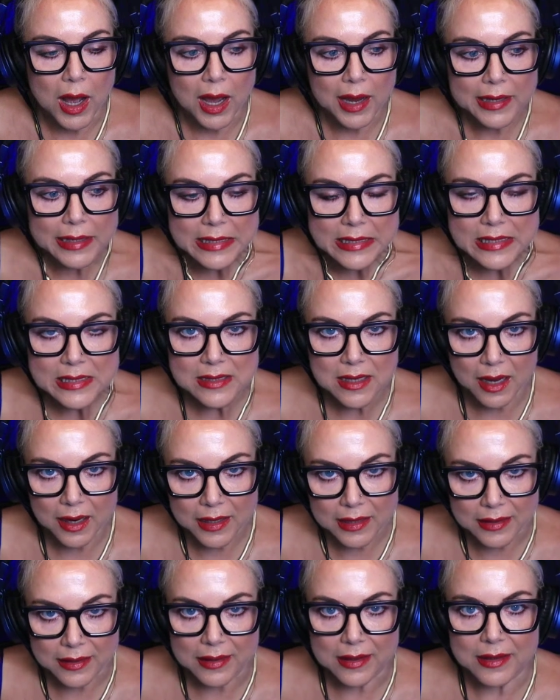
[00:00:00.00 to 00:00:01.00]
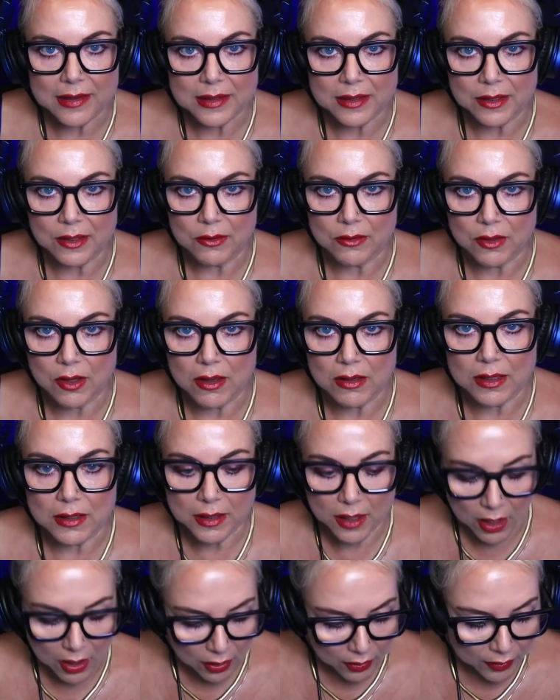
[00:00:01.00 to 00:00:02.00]
decided, you know, long
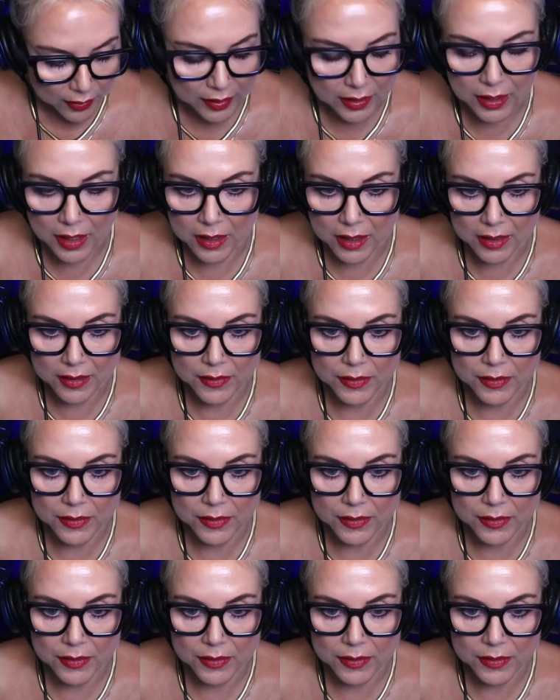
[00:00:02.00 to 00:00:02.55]
ago that uh,